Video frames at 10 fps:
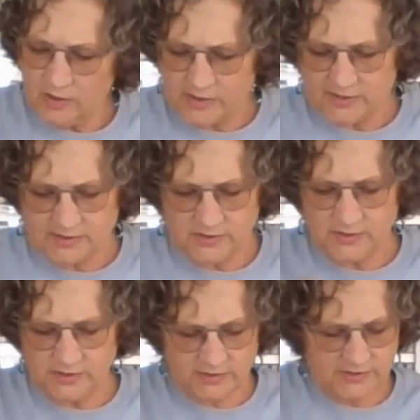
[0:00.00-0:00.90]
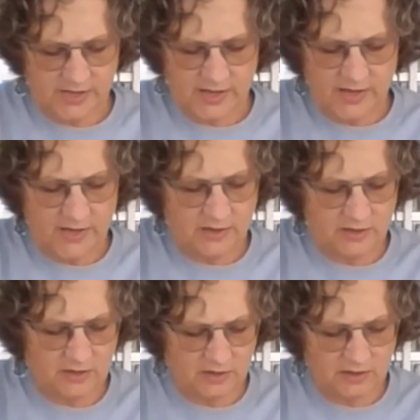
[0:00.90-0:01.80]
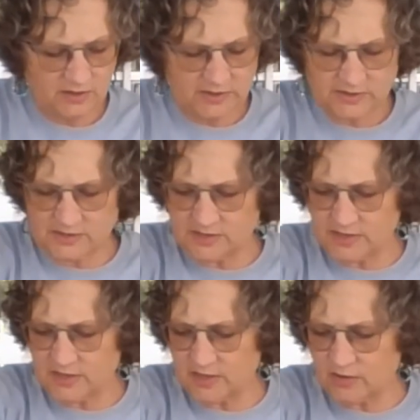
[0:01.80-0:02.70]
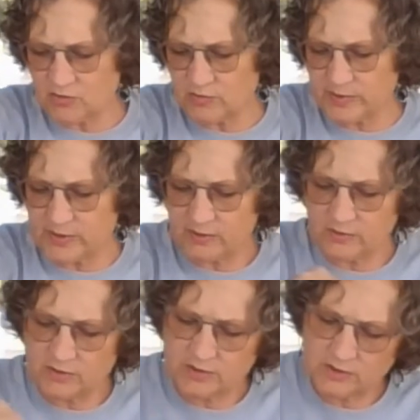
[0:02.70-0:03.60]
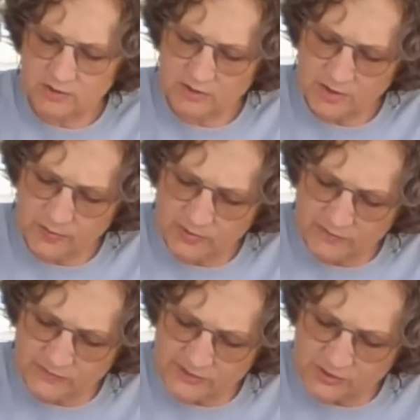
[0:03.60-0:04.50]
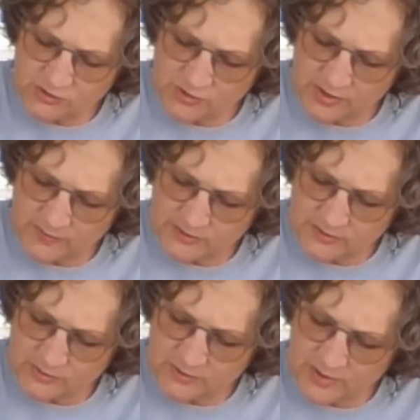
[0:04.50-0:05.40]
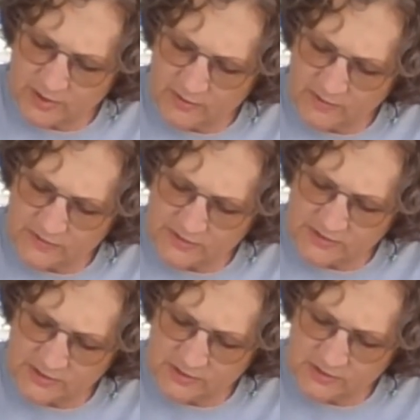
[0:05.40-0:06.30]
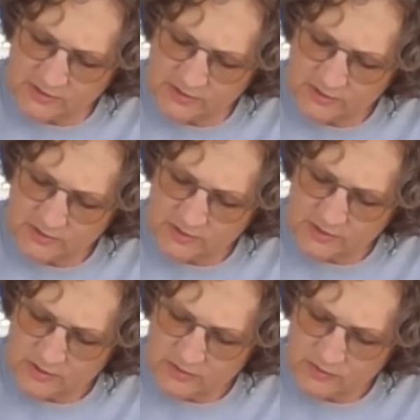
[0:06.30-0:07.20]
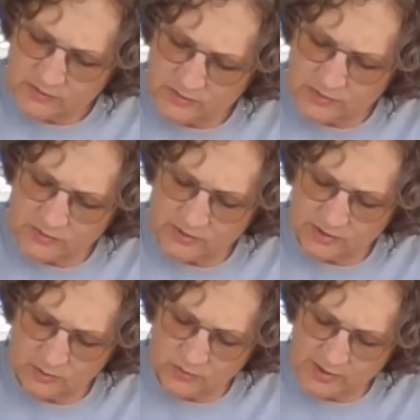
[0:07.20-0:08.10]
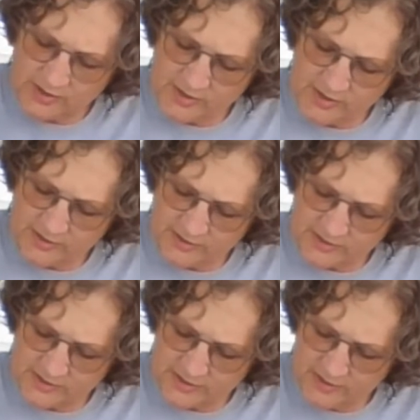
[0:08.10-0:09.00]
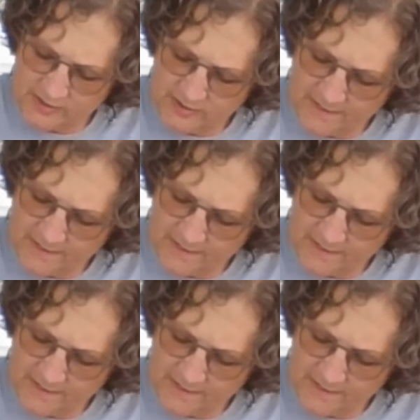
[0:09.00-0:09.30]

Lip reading: Alright, so there's that. Let's see, how about a couple of stripes going out of the center? We'll do a little radiating design